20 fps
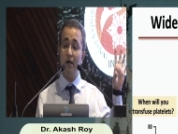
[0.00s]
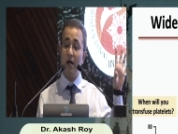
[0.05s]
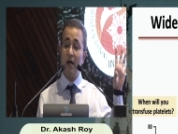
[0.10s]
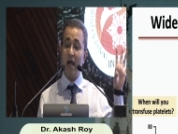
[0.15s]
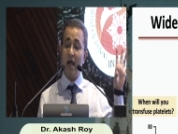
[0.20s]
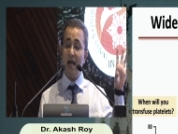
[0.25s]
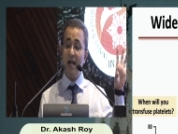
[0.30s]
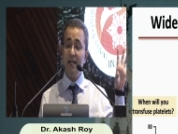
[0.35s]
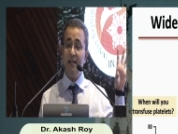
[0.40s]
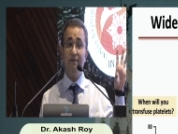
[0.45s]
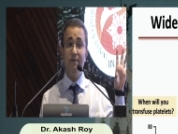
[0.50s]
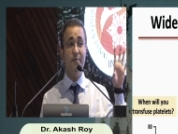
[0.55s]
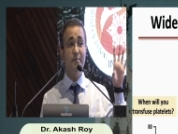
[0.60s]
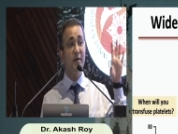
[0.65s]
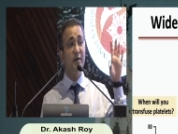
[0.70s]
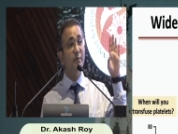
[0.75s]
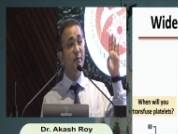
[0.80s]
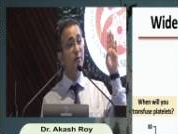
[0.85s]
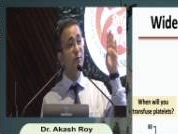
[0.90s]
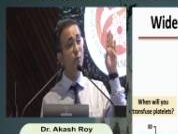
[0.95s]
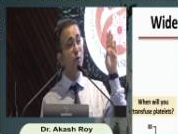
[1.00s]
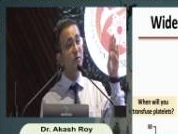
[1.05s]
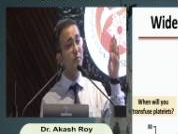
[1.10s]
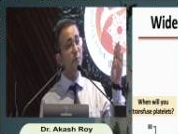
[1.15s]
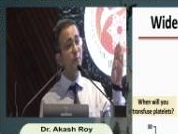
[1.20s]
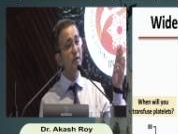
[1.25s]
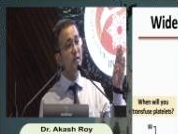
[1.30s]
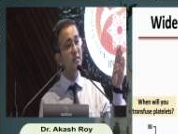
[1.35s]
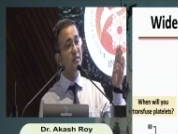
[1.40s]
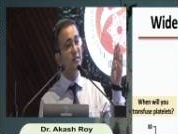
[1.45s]
and even between
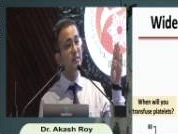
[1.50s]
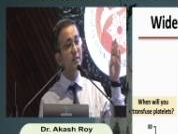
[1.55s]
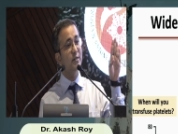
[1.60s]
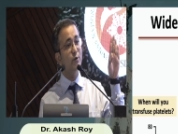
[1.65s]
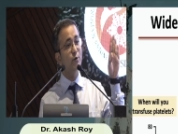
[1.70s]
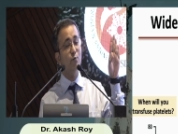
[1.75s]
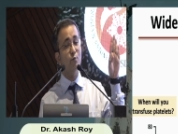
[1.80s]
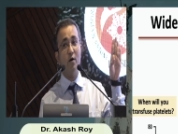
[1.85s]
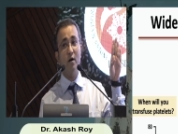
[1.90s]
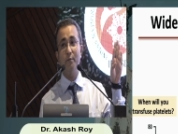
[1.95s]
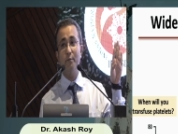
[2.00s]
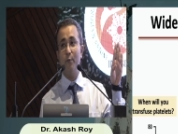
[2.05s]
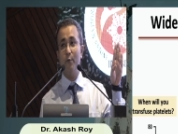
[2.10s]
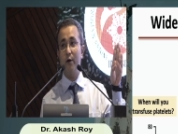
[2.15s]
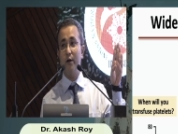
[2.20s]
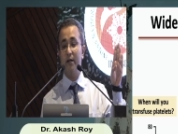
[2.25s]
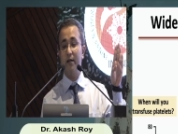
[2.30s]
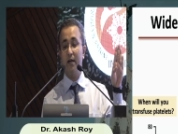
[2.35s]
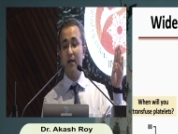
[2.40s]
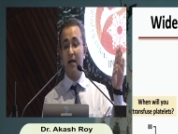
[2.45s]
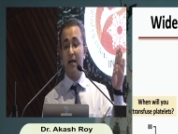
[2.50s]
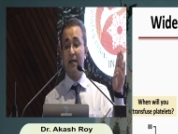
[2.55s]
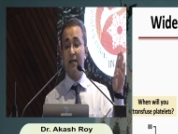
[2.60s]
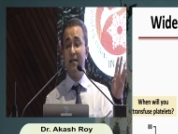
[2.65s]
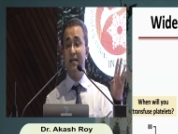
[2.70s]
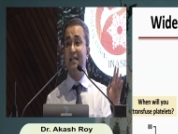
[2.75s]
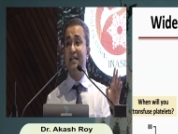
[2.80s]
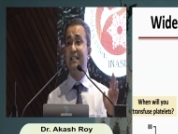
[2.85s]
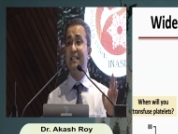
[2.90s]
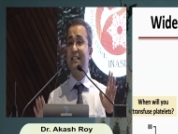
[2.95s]
1.6 to 1.9,
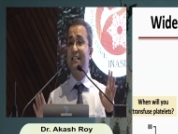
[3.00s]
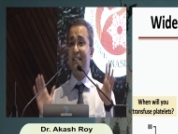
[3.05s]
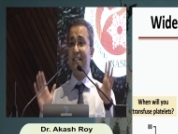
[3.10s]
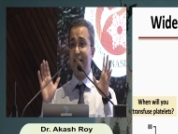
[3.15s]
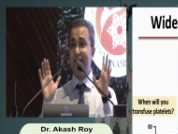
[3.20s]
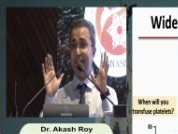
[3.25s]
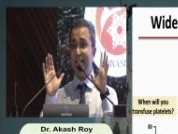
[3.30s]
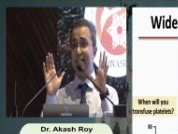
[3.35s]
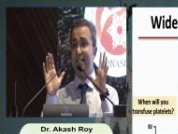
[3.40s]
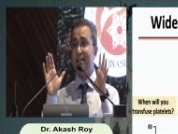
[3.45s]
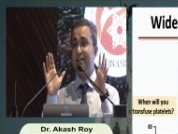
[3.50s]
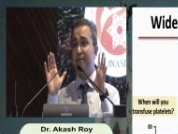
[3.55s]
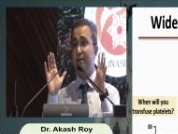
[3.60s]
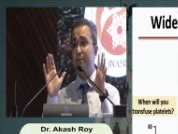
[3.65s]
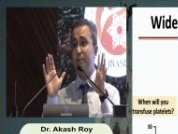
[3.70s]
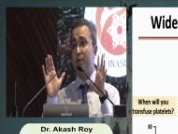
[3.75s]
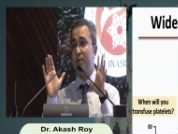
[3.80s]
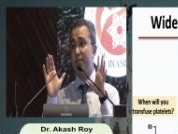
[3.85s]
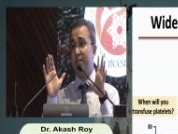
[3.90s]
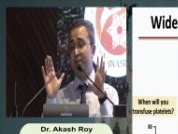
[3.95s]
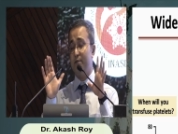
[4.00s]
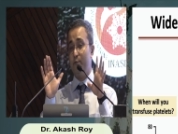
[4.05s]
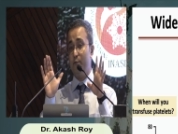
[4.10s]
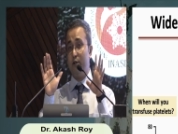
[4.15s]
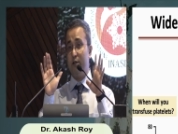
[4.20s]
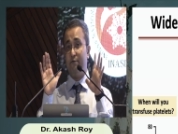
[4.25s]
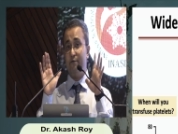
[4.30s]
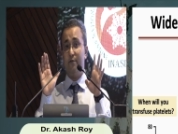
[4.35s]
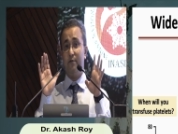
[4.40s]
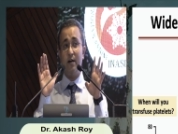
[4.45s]
67% would
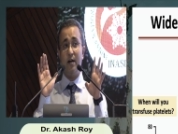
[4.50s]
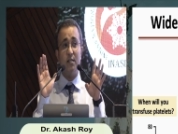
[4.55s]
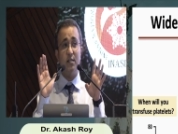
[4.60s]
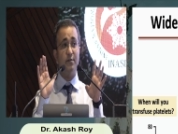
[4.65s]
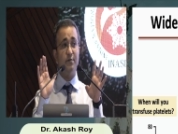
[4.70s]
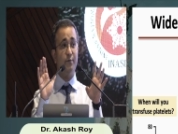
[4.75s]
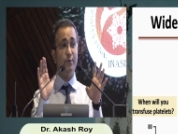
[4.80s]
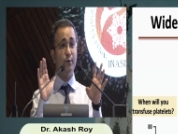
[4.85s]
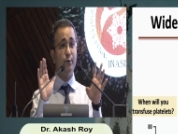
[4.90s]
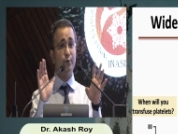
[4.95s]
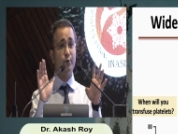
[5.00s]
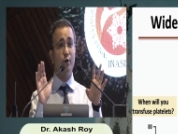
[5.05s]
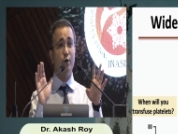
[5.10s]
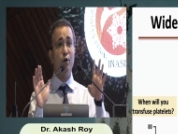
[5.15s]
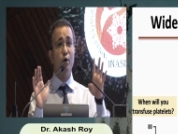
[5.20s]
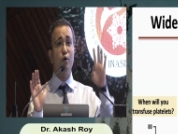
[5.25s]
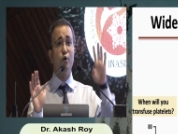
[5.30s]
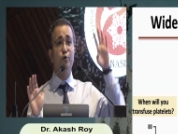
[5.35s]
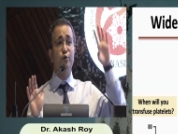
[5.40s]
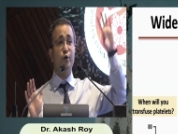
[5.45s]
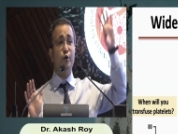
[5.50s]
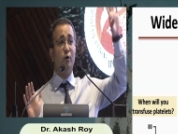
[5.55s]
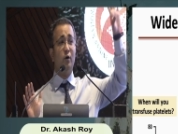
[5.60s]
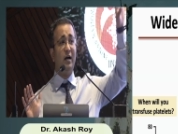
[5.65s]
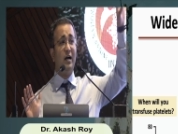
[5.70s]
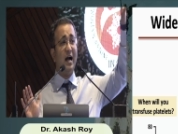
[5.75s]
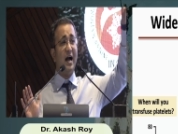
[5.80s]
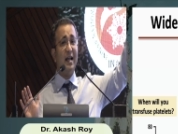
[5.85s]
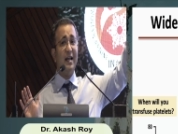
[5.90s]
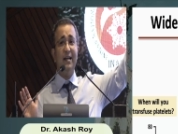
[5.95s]
have transfused. So your
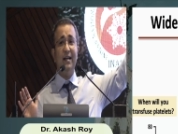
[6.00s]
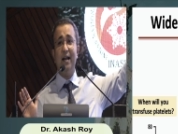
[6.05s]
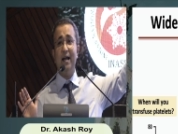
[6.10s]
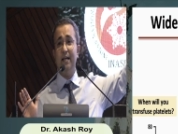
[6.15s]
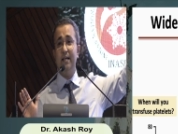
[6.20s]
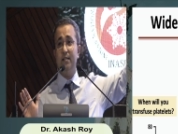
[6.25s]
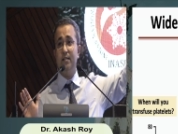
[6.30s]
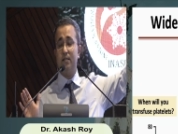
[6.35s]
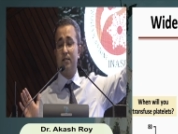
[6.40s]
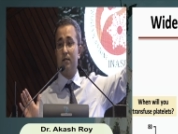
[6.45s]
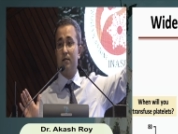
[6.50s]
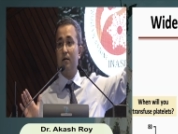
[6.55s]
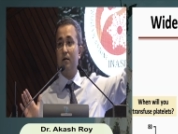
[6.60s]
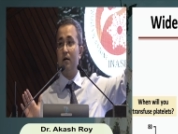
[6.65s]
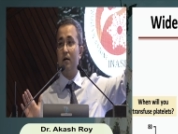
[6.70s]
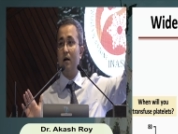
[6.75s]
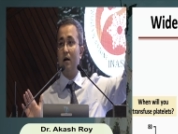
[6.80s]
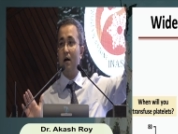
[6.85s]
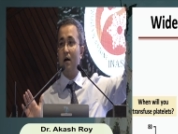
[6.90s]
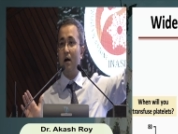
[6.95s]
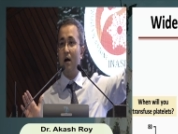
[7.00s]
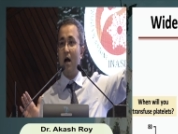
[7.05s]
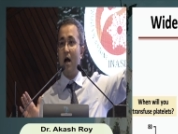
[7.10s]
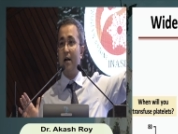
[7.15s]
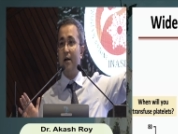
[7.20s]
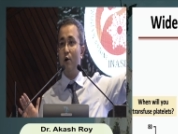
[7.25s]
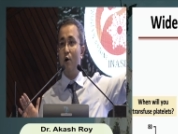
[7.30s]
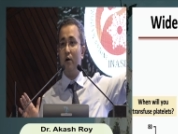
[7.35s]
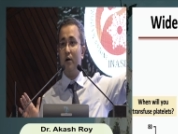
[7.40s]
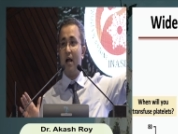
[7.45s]
guidelines are
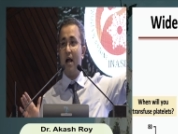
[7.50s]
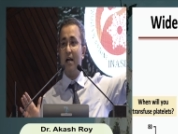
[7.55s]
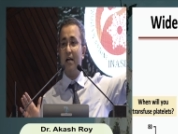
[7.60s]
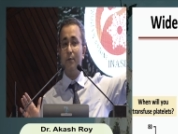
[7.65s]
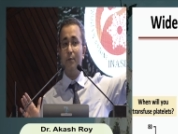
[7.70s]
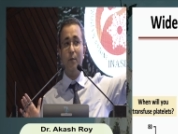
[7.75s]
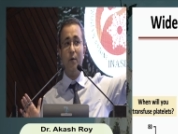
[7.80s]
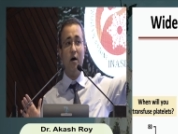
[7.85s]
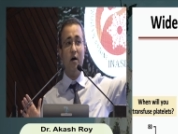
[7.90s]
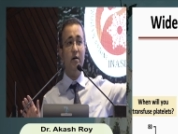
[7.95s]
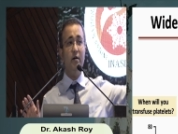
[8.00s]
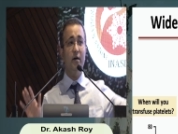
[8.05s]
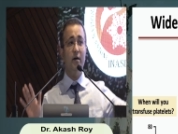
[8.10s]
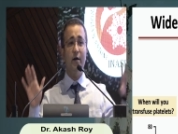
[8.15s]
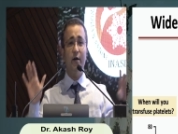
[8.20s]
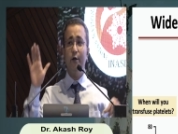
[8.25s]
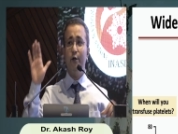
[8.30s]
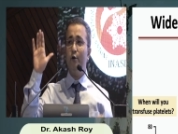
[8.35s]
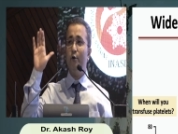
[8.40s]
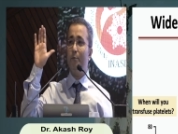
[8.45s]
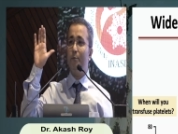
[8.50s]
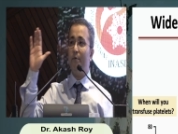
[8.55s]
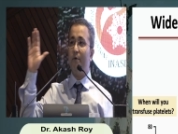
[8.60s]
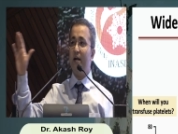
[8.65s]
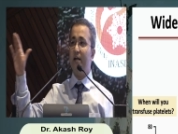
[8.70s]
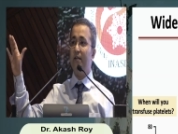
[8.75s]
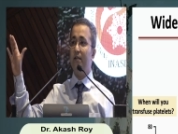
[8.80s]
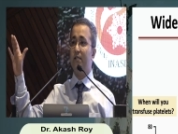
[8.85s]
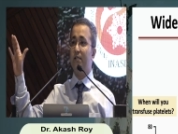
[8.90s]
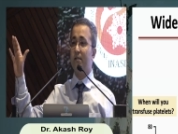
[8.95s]
not at par, your
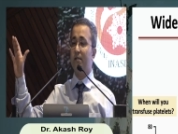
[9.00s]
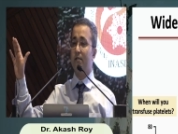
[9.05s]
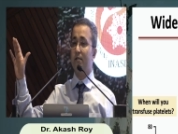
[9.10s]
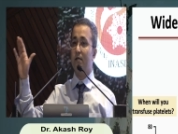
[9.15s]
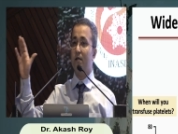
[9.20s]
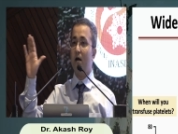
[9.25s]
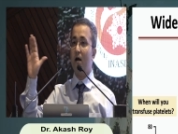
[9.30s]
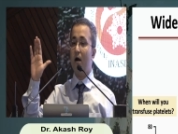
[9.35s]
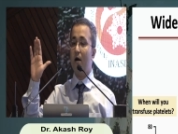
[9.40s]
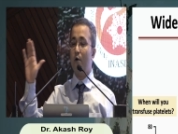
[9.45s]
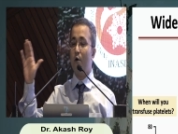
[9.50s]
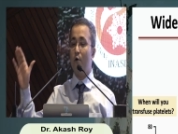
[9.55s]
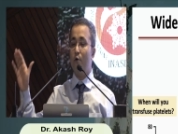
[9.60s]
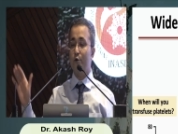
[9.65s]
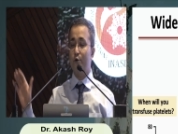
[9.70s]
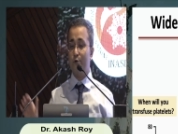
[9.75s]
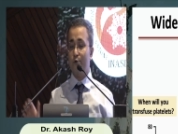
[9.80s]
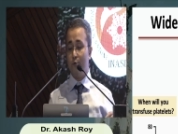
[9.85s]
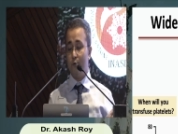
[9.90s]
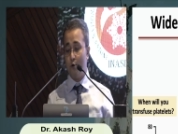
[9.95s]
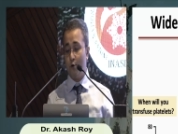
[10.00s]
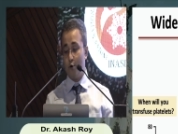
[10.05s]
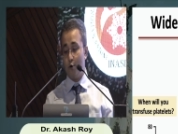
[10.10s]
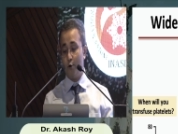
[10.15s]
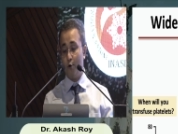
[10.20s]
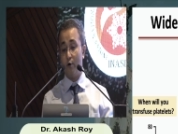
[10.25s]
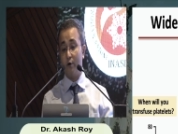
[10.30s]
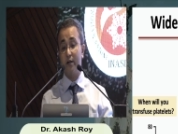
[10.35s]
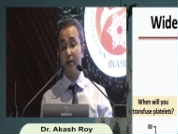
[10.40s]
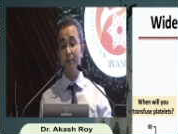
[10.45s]
practices are also
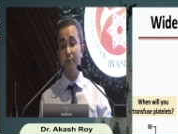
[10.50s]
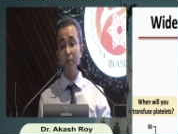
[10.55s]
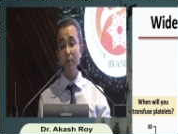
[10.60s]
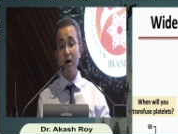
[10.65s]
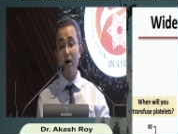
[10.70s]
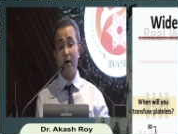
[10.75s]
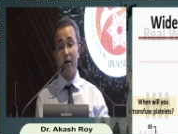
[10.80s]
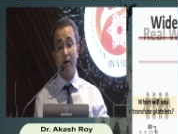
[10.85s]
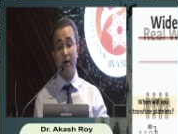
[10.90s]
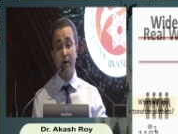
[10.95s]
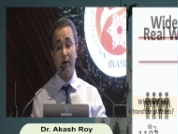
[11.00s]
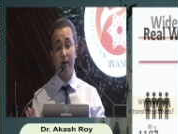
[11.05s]
not at par.